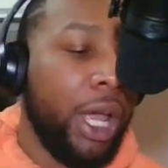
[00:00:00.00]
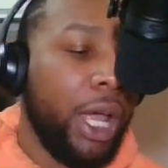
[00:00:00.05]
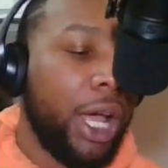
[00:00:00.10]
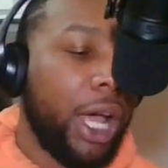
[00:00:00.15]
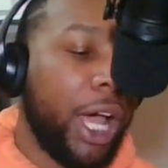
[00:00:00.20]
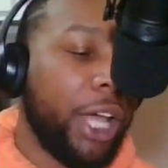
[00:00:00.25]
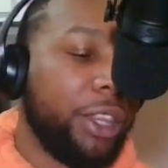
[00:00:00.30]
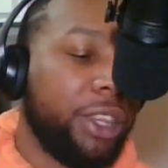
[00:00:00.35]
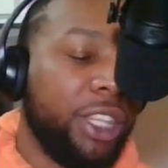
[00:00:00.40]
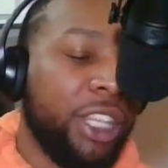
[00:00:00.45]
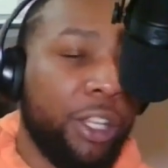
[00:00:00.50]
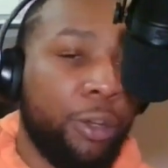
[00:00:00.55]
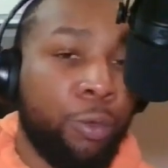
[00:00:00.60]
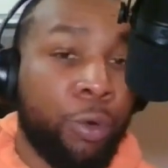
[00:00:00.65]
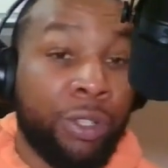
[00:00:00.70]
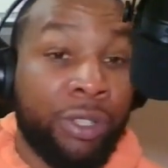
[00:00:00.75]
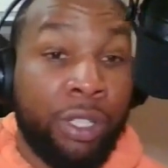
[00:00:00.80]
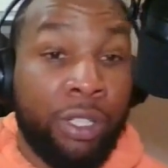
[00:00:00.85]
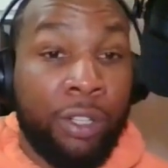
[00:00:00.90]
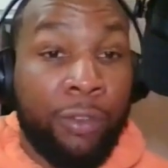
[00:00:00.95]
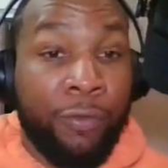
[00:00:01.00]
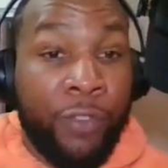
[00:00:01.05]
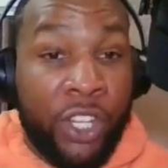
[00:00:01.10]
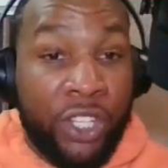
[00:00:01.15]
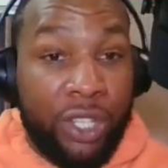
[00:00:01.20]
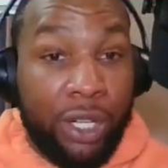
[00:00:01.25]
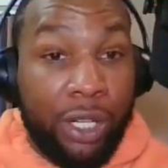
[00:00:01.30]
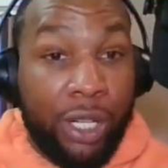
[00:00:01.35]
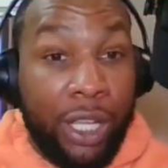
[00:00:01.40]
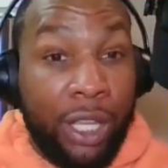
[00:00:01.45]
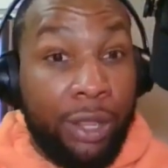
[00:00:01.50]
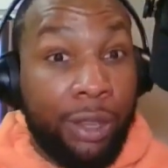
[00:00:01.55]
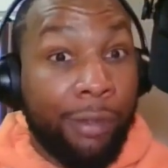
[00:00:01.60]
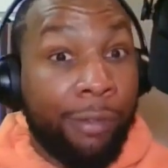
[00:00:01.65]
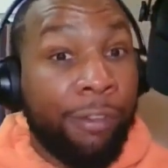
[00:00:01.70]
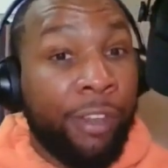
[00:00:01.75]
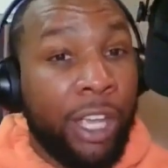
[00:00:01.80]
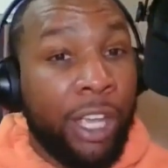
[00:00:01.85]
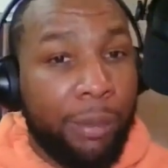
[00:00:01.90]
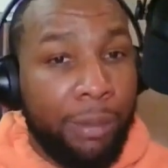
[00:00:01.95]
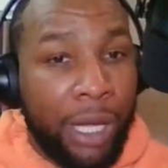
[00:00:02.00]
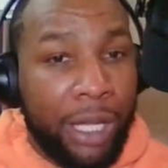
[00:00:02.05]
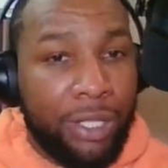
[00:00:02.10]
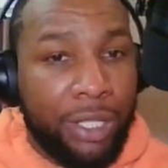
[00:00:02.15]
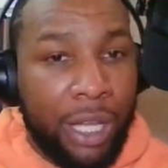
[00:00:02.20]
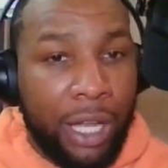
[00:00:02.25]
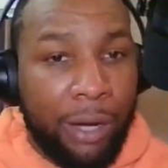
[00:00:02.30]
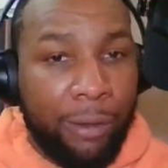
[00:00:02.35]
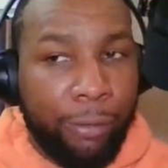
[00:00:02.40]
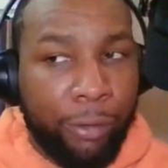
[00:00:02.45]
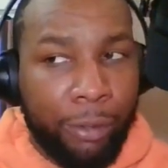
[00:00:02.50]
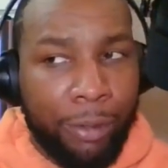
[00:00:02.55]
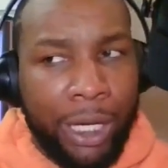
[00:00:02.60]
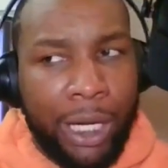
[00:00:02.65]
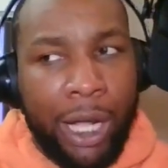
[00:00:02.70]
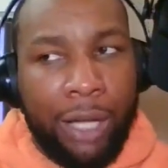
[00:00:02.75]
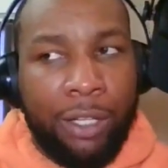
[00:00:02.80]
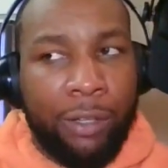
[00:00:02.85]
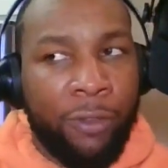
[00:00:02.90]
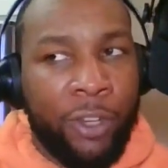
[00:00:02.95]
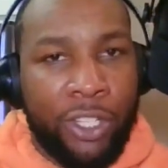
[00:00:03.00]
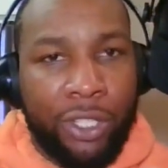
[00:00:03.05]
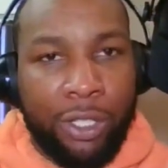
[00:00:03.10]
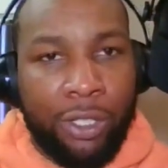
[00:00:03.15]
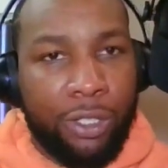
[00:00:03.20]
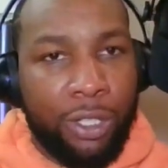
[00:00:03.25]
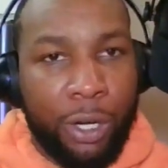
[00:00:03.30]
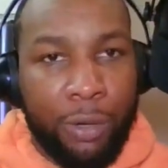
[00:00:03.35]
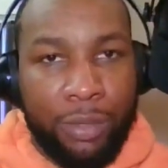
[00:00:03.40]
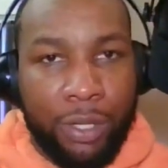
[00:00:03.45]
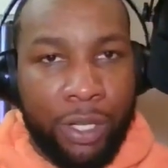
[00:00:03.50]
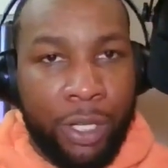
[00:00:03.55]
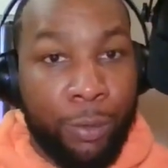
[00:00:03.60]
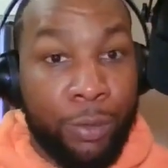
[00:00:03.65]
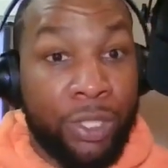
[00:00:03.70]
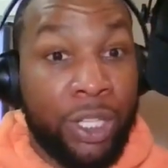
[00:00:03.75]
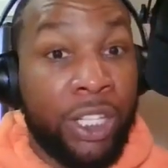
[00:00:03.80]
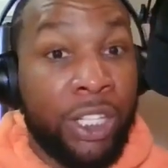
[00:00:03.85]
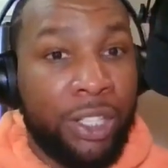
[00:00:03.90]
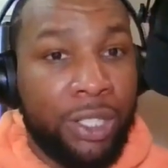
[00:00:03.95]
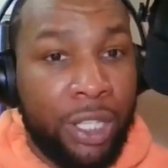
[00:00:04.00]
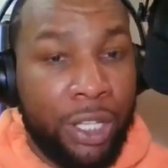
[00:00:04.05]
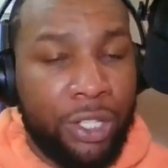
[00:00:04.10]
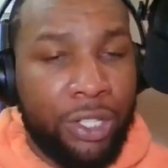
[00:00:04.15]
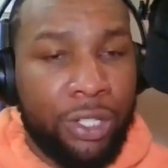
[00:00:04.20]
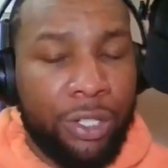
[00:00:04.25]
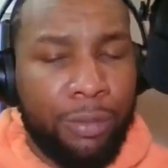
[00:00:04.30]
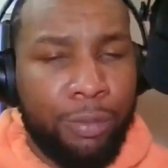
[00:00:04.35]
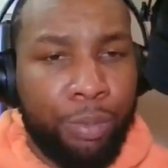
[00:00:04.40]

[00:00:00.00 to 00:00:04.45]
I think where the division in the fan base came from, and not division in terms of there was any tension,